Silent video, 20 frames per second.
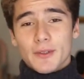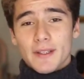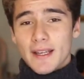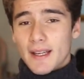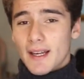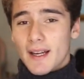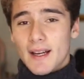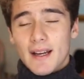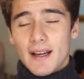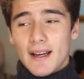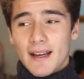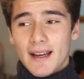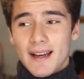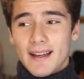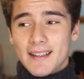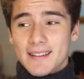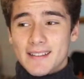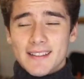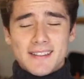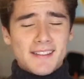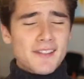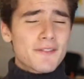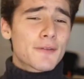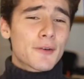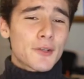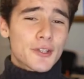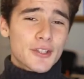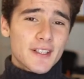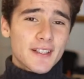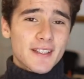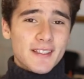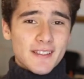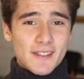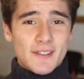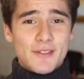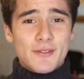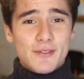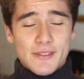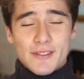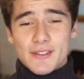Like, it's unfortunate because I
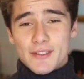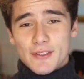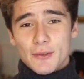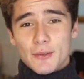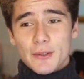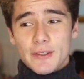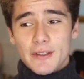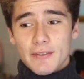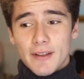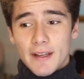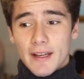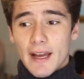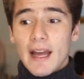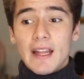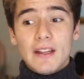use the story of like,